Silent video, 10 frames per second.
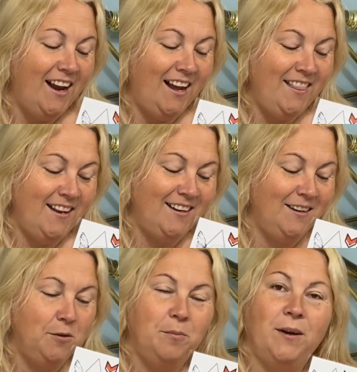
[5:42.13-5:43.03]
And then a
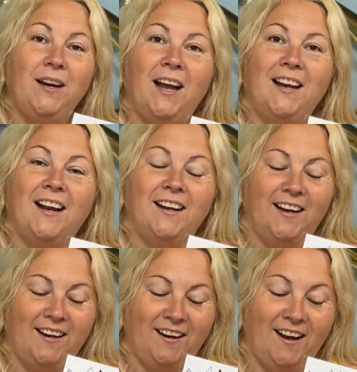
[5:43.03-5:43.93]
little buddy cat down
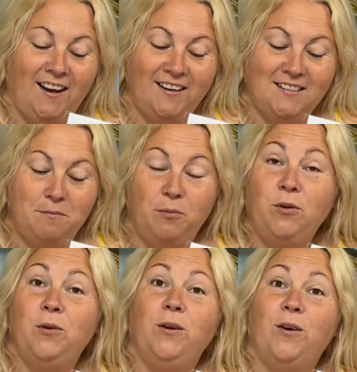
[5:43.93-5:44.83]
there and a simple
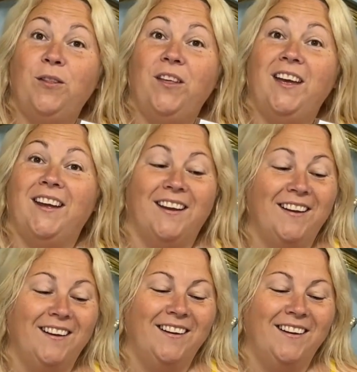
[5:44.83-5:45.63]
unicorn there.